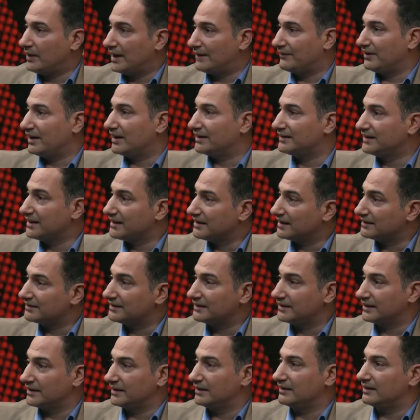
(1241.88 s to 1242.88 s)
We have an idea
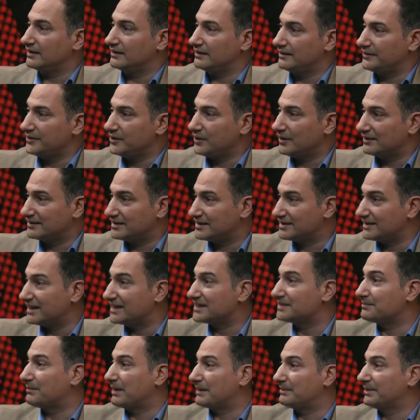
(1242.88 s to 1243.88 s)
that the United
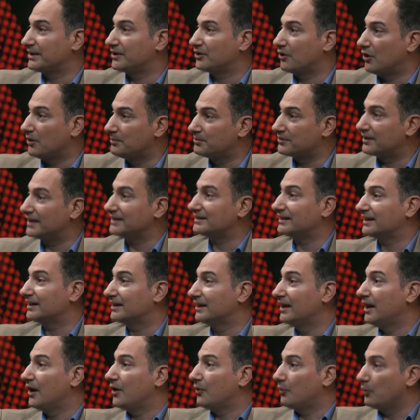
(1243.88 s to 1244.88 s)
States might be
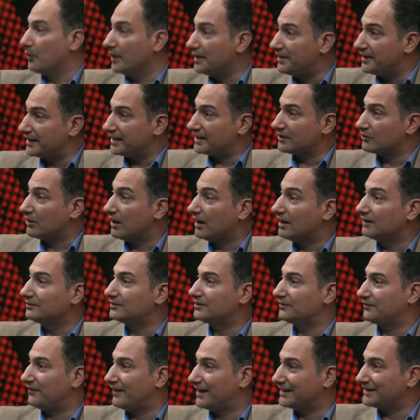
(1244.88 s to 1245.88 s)
cooperating with
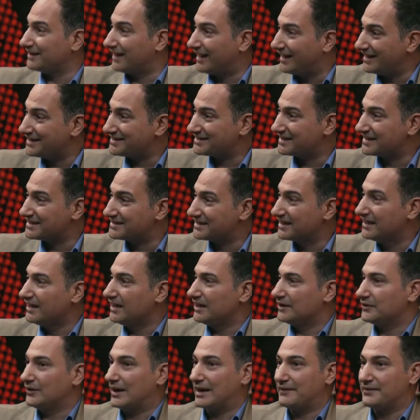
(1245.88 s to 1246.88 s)
Iran to fight ISIS.
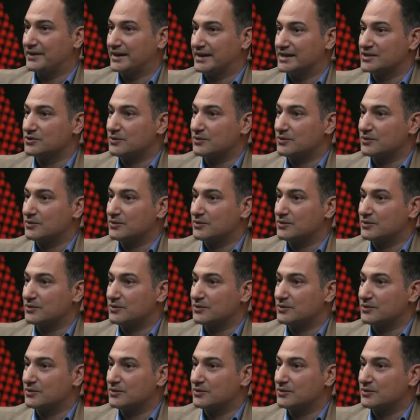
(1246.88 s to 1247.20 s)
You have the